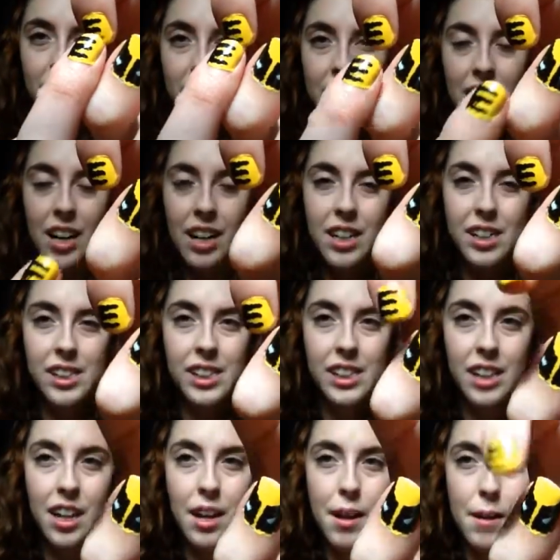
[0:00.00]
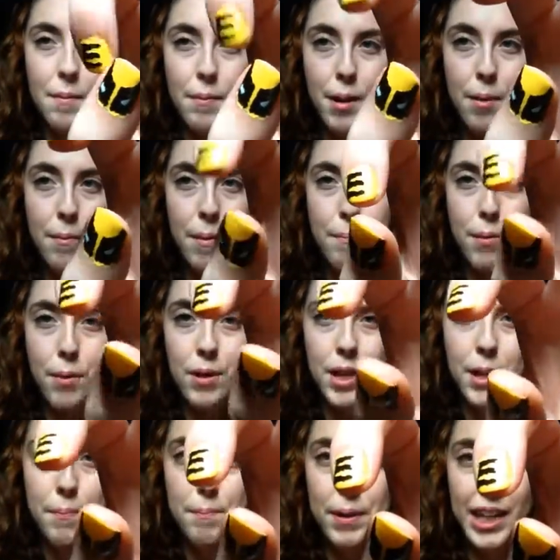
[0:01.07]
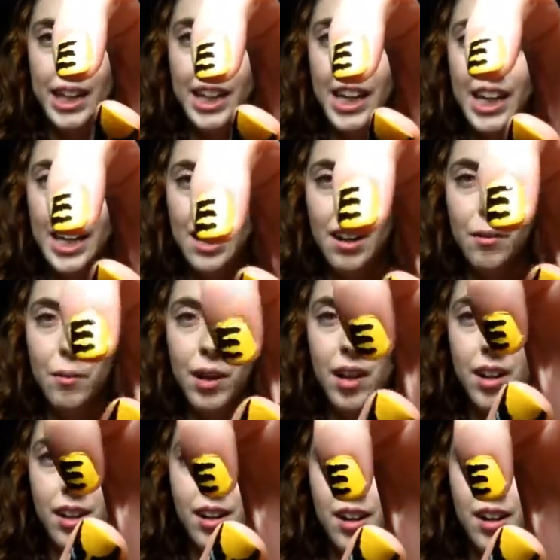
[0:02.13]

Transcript: scars on my pointer and pinky are what